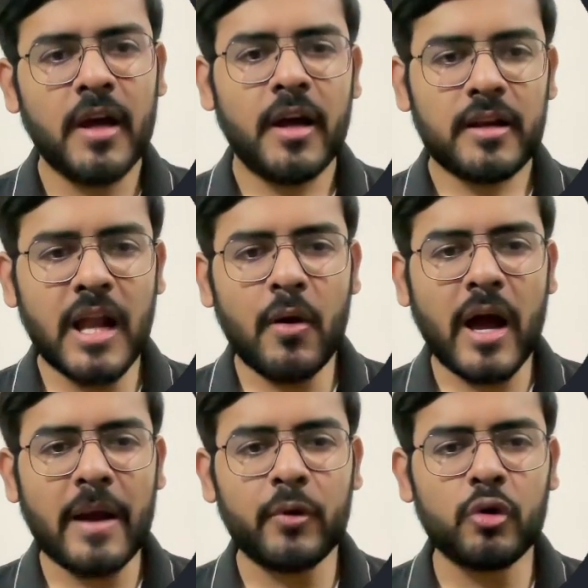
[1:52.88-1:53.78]
Now
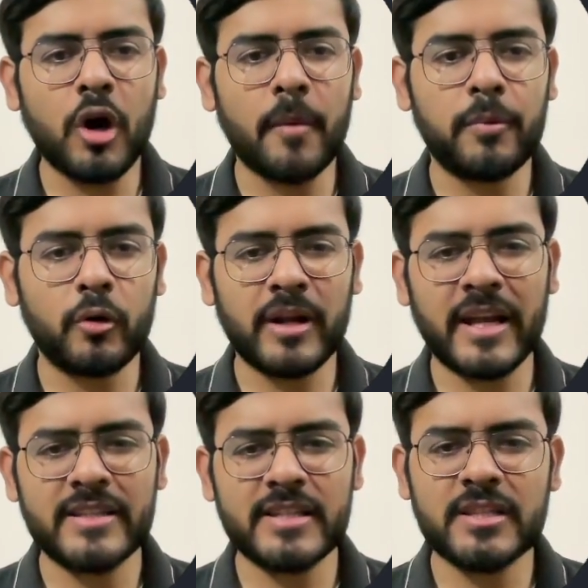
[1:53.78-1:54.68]
I'm going to upload an
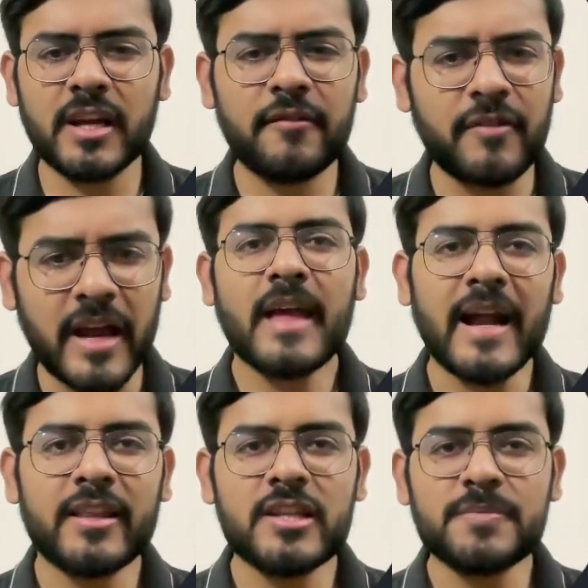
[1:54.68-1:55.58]
existing file. At
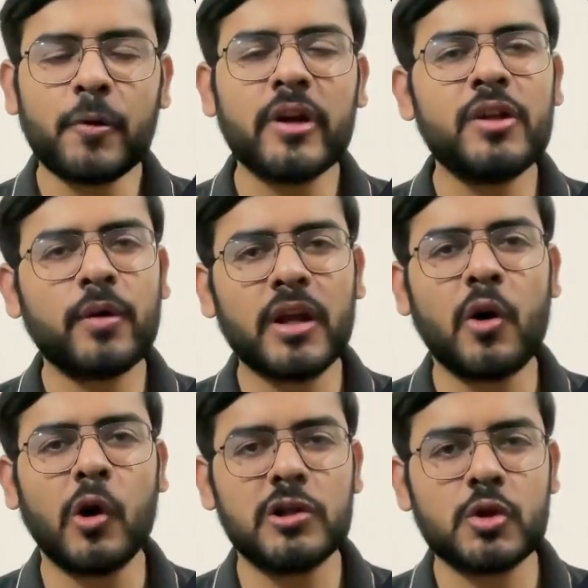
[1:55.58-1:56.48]
this point, you can
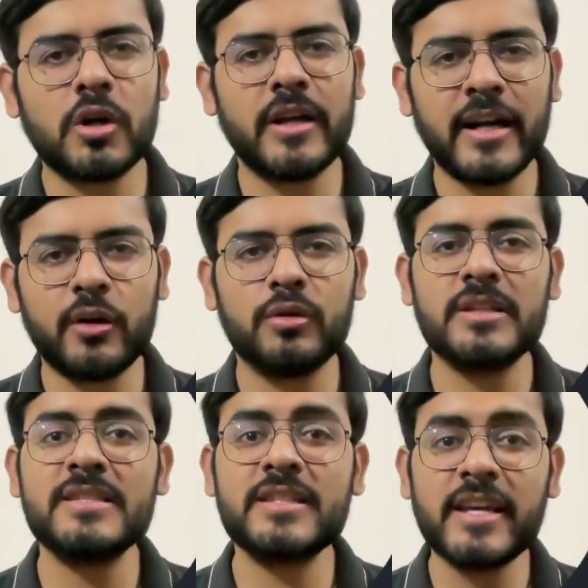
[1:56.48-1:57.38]
also connect to the
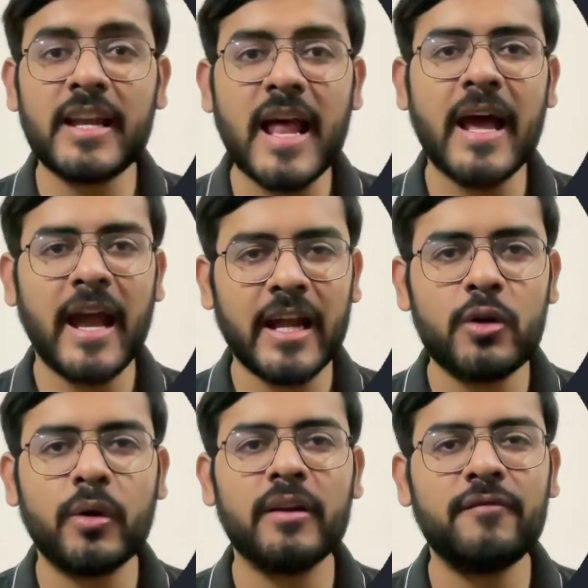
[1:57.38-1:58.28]
CLI and you
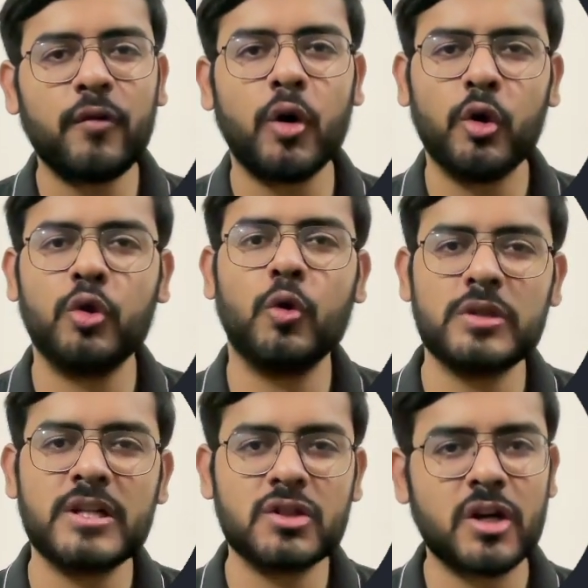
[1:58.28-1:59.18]
can follow those
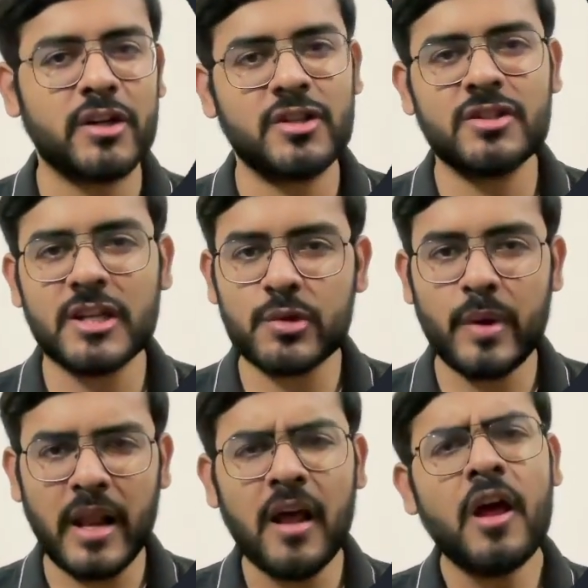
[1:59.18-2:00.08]
instructions as
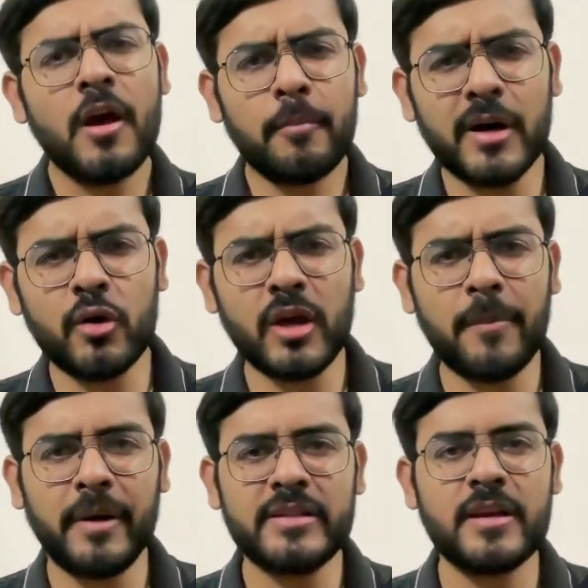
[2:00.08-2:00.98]
well. But to keep
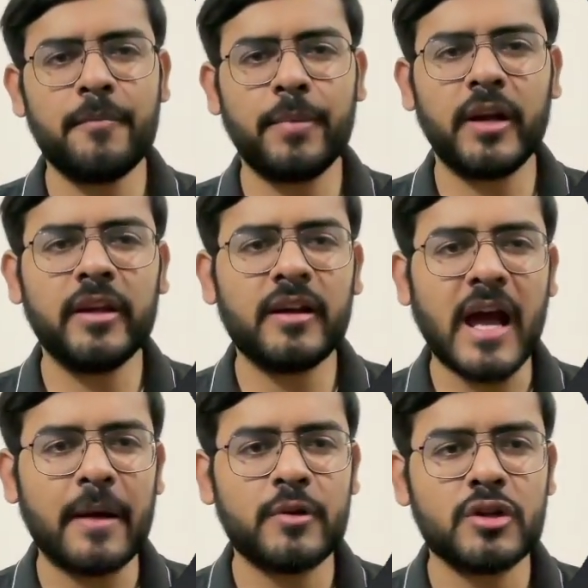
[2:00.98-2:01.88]
it simple here,
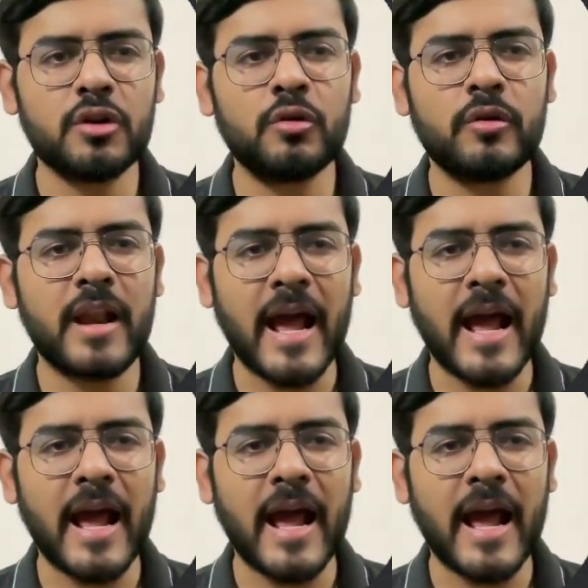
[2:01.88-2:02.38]
I'm just going to drag